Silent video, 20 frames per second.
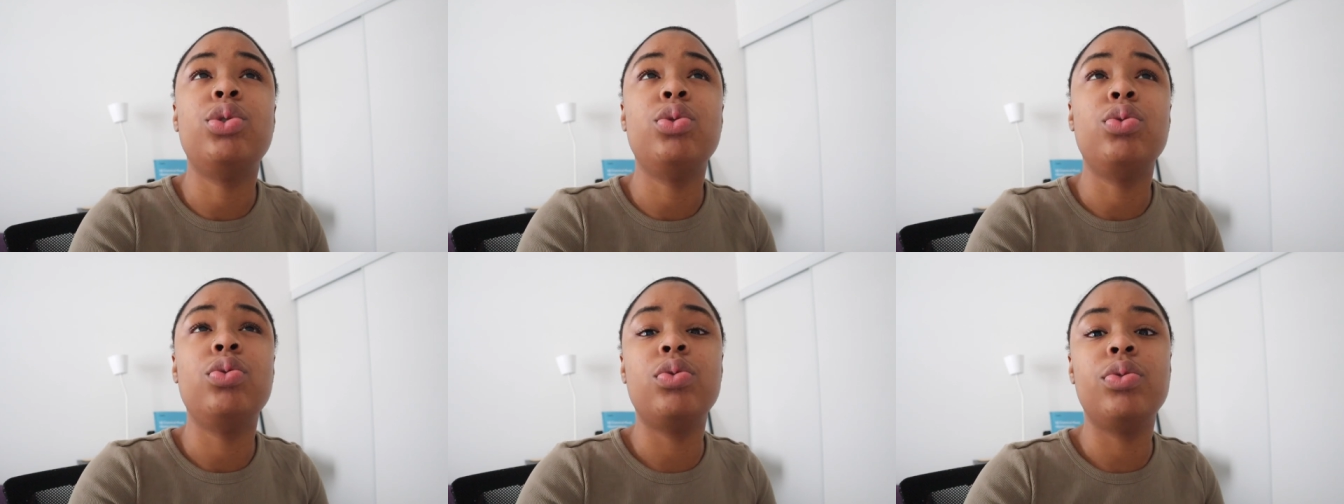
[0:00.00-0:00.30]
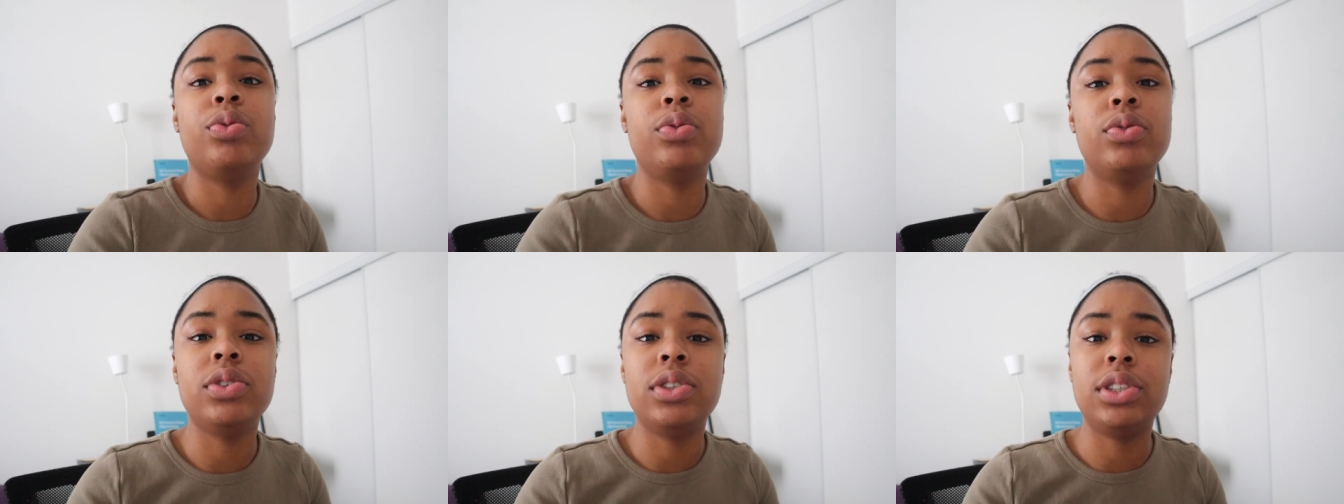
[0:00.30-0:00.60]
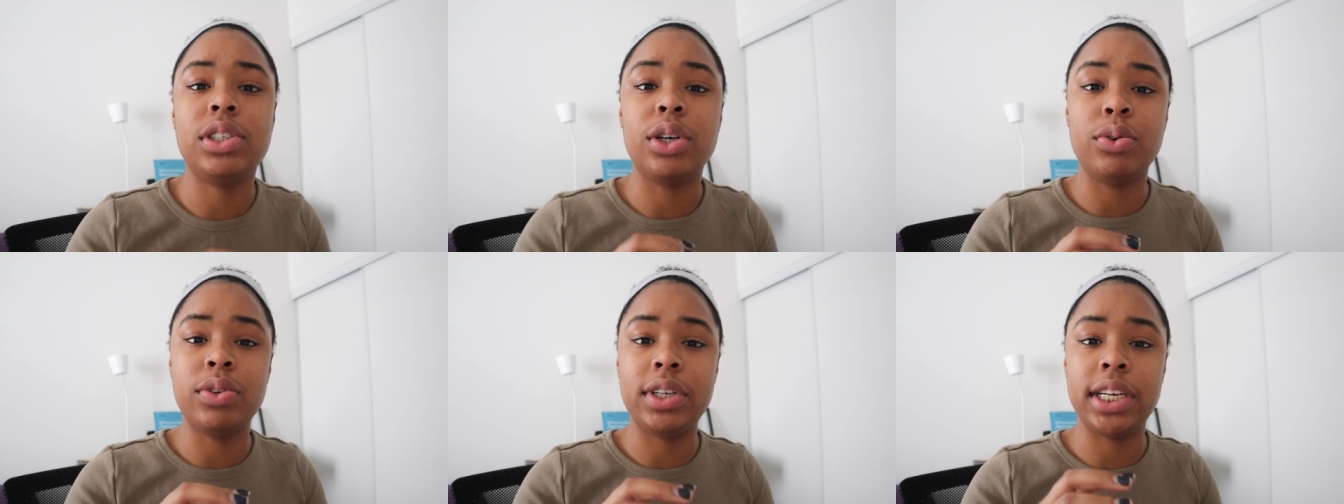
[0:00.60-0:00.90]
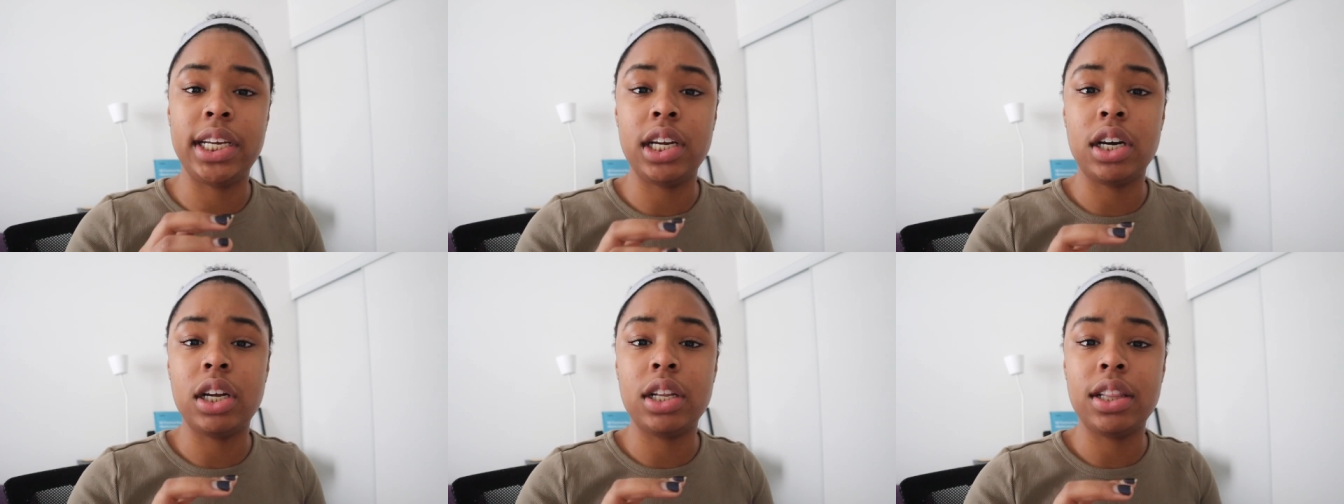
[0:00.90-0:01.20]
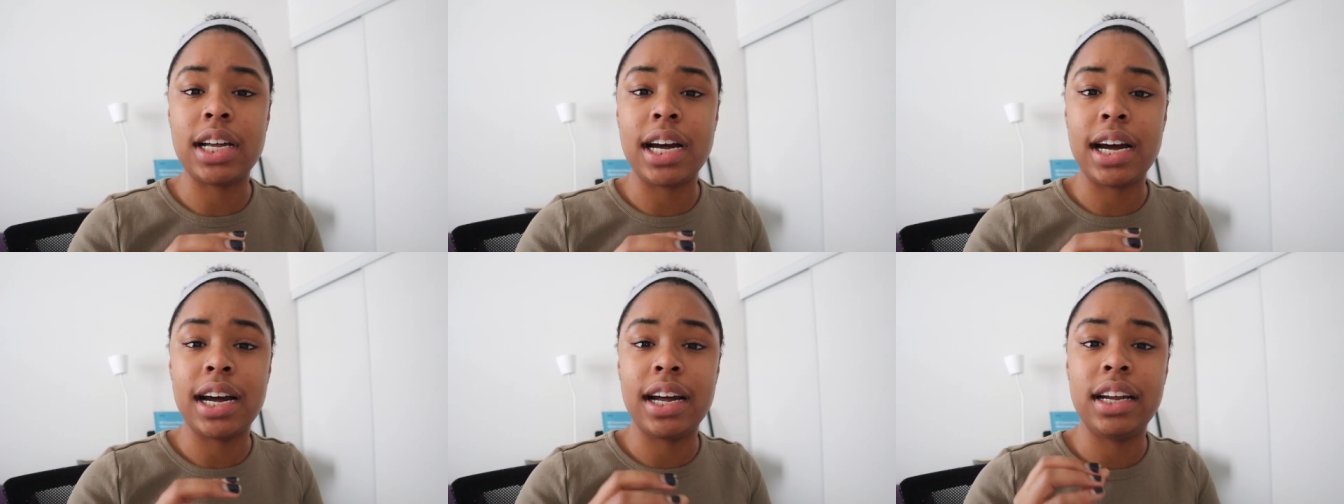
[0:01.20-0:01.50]
to zone in on
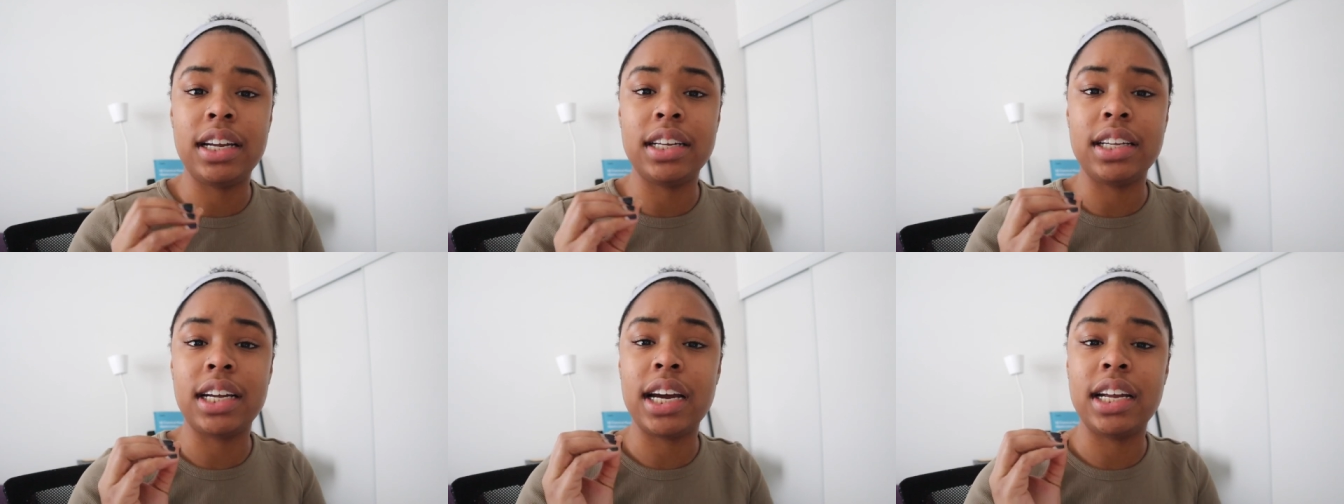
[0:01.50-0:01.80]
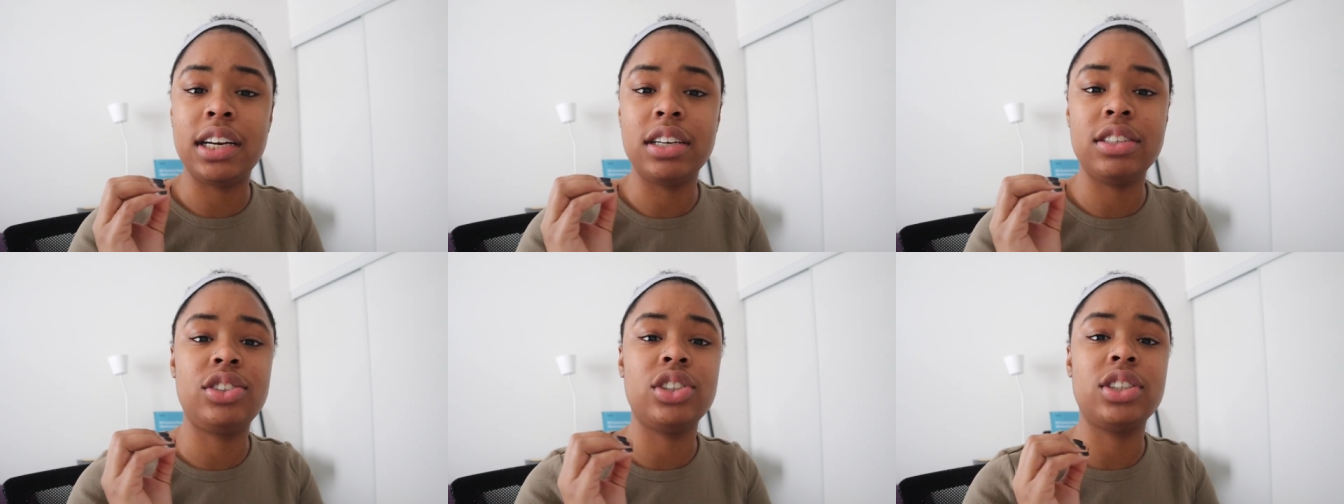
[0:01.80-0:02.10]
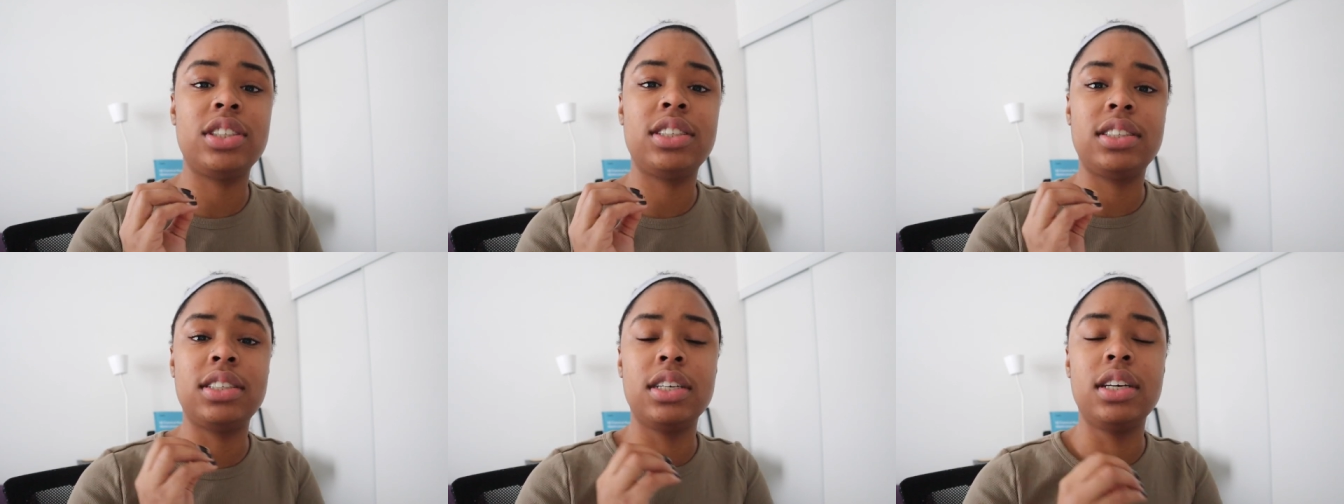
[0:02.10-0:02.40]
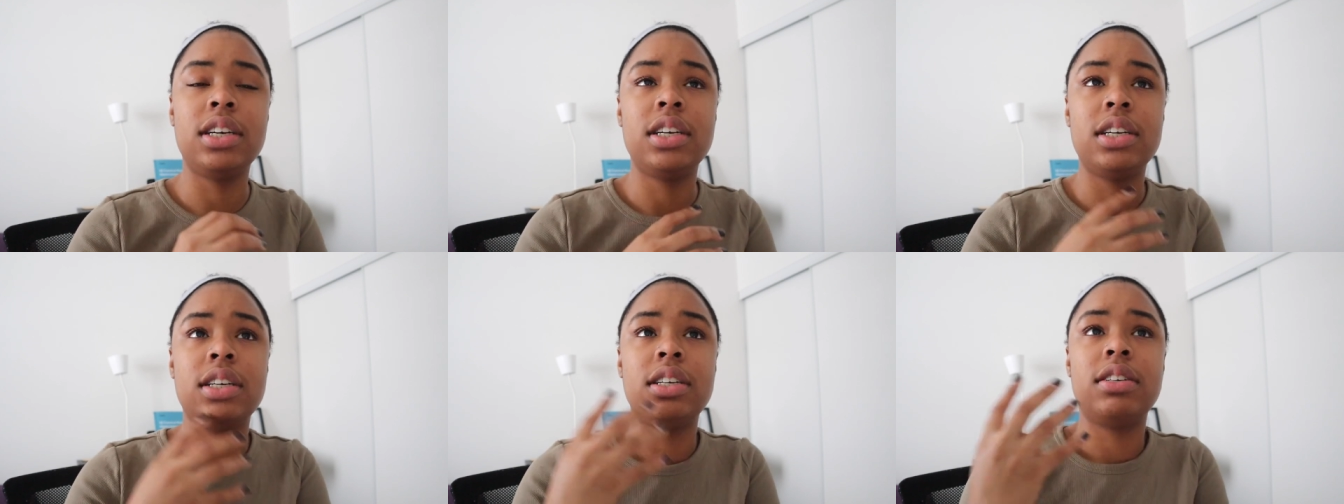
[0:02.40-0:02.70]
that and kind of just